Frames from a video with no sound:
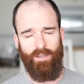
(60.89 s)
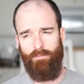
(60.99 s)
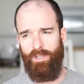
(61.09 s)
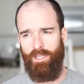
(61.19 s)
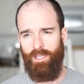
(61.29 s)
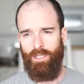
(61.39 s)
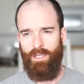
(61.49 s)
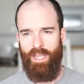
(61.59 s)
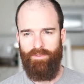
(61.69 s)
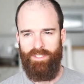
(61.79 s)
company,
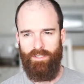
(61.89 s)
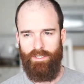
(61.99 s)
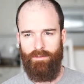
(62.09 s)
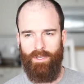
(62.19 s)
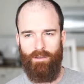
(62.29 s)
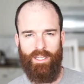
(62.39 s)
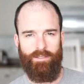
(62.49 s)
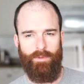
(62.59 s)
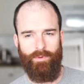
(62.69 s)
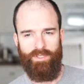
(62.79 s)
every single email had
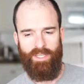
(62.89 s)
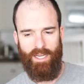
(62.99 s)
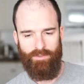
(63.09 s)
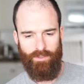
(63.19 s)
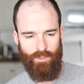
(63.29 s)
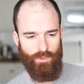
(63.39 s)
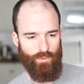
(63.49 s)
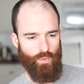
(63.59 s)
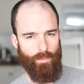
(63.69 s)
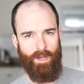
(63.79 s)
to be printed out. So you
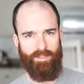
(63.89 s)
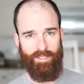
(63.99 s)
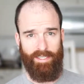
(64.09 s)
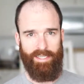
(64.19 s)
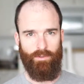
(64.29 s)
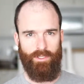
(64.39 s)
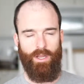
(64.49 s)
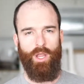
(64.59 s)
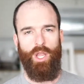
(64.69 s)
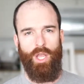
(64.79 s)
would walk past
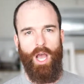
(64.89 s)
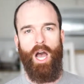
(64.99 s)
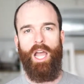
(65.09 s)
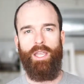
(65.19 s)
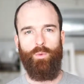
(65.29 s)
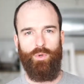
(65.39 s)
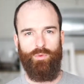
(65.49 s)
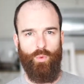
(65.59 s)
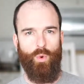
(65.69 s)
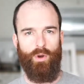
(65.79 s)
I would
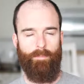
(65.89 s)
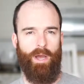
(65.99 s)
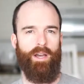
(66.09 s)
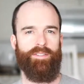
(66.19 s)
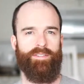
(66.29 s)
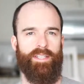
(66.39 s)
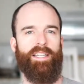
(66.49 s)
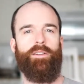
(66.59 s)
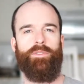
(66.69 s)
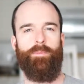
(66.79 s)
walk past the
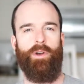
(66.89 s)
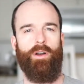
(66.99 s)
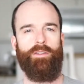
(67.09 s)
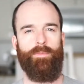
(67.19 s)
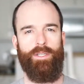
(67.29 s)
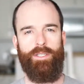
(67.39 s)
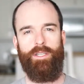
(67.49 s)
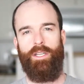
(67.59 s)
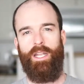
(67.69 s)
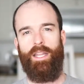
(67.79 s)
legal department,
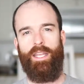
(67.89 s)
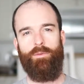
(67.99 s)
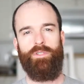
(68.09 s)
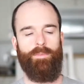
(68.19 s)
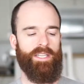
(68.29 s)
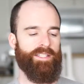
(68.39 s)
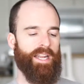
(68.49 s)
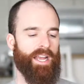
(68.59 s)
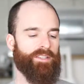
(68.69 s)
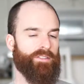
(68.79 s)
and there would be
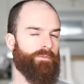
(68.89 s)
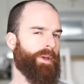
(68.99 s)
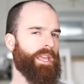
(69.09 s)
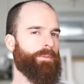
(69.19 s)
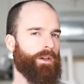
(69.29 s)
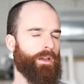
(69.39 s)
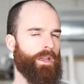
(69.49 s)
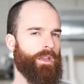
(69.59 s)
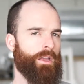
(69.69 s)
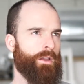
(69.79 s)
stacks of paper
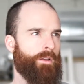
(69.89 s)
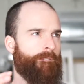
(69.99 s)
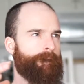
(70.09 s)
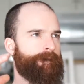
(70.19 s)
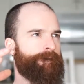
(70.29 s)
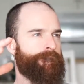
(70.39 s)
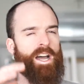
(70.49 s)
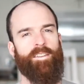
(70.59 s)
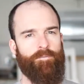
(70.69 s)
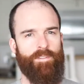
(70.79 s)

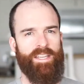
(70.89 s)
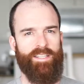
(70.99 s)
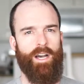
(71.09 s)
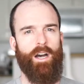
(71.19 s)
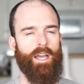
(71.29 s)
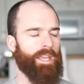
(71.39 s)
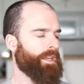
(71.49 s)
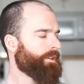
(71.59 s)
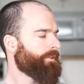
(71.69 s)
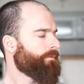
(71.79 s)
5 feet
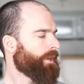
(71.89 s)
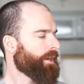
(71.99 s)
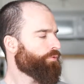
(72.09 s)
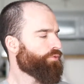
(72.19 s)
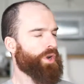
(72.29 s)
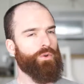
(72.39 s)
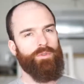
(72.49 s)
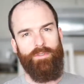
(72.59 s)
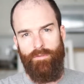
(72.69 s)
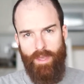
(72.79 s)
high, like
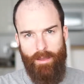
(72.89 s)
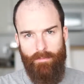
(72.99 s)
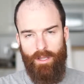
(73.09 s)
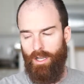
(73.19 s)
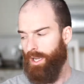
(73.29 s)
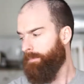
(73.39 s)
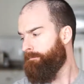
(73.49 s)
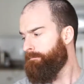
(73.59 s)
rows of them, like